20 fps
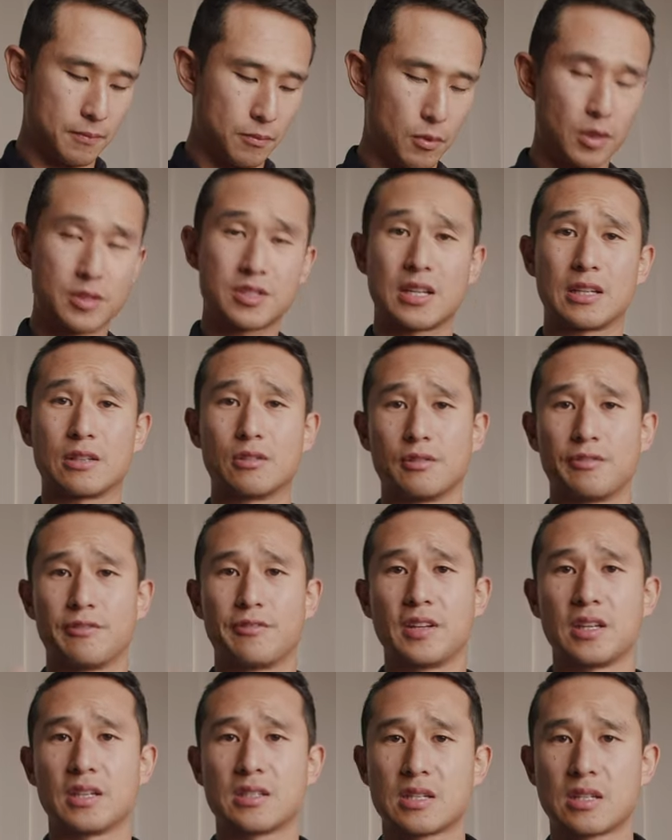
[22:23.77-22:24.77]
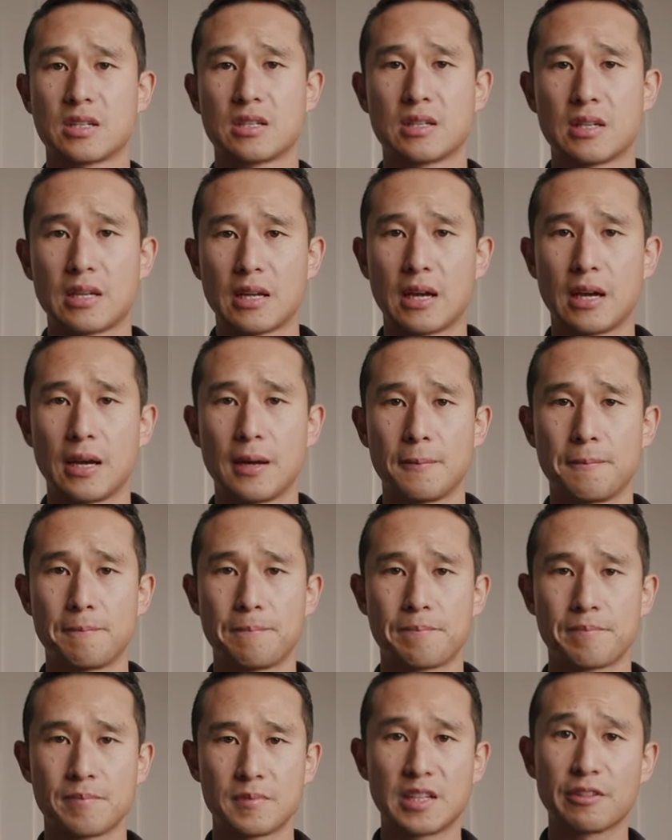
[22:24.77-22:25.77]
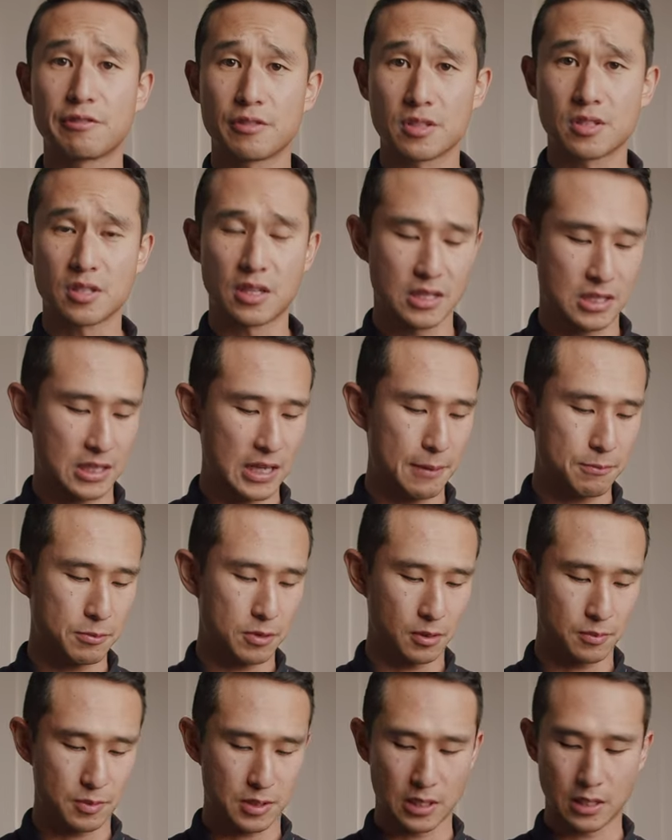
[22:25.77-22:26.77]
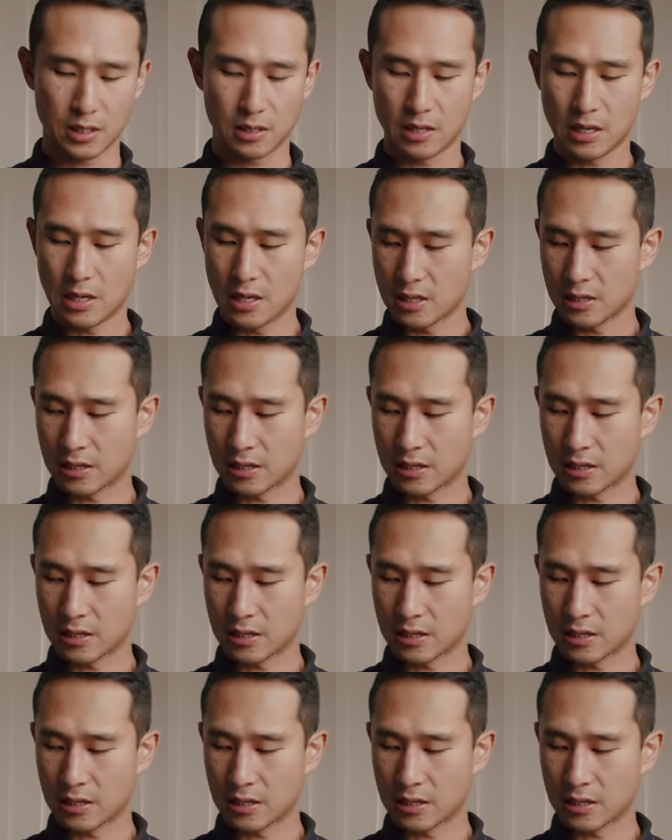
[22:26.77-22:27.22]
whilst they could fit um, different size laptops in it.